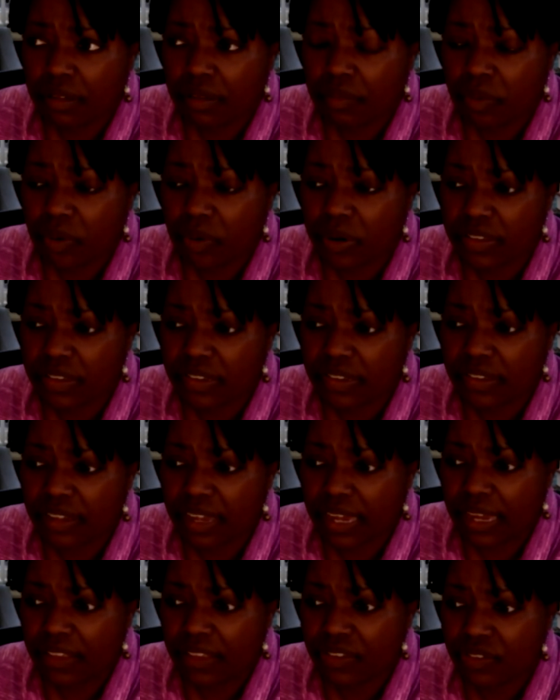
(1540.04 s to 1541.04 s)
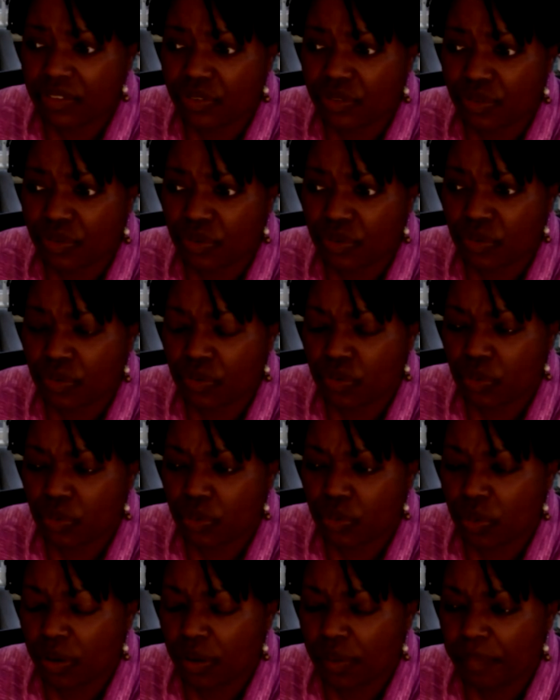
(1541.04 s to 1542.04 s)
Morgan State
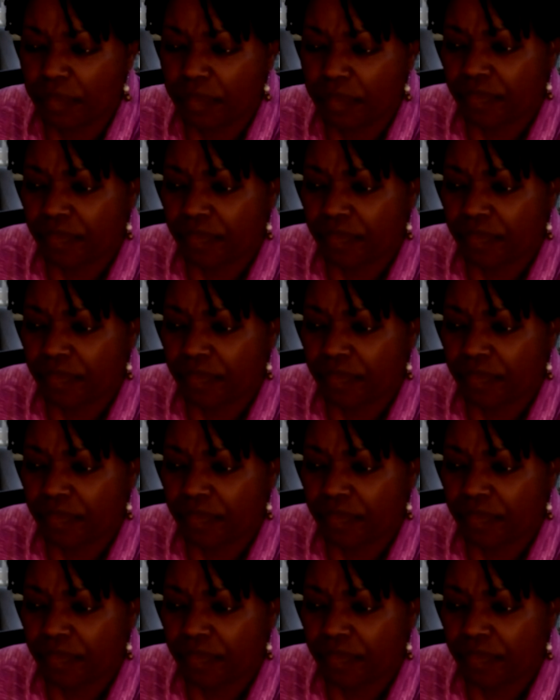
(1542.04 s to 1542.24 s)
to,